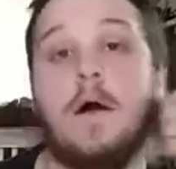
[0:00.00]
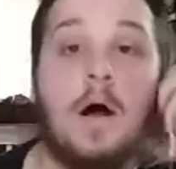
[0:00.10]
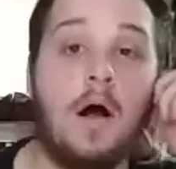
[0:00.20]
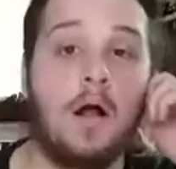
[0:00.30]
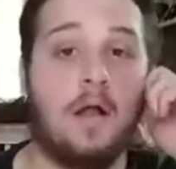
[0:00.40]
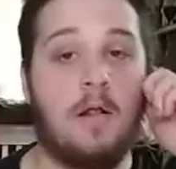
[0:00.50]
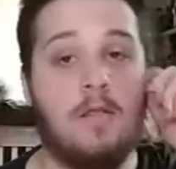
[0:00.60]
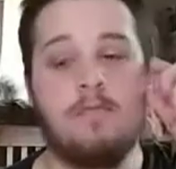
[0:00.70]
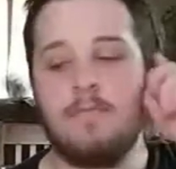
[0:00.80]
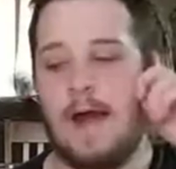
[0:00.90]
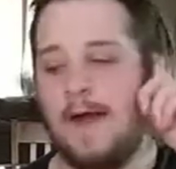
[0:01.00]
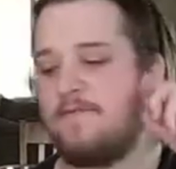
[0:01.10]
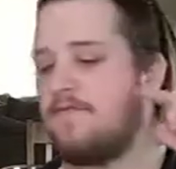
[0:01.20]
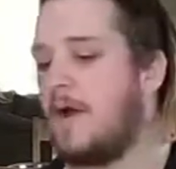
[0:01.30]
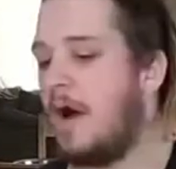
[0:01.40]
I
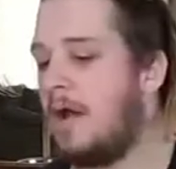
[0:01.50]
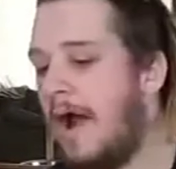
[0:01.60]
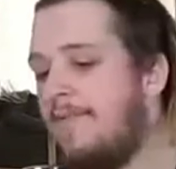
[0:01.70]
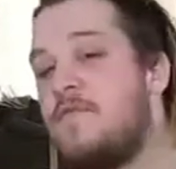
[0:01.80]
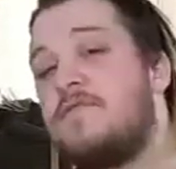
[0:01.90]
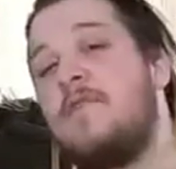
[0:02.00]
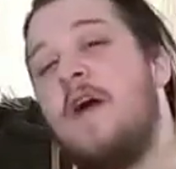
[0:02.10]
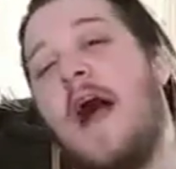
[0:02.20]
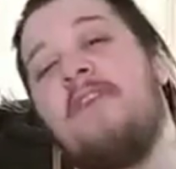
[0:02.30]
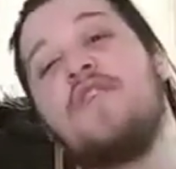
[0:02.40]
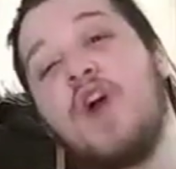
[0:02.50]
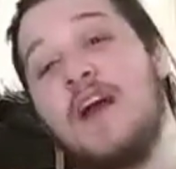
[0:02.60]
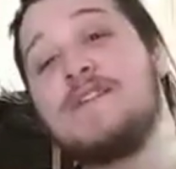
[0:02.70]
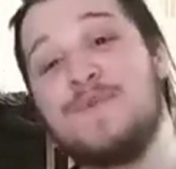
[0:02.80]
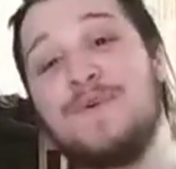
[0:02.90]

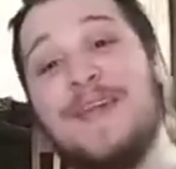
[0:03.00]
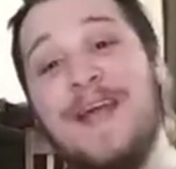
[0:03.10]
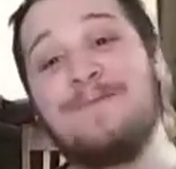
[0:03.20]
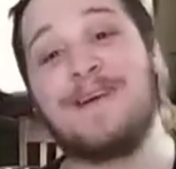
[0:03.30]
forgot his real name,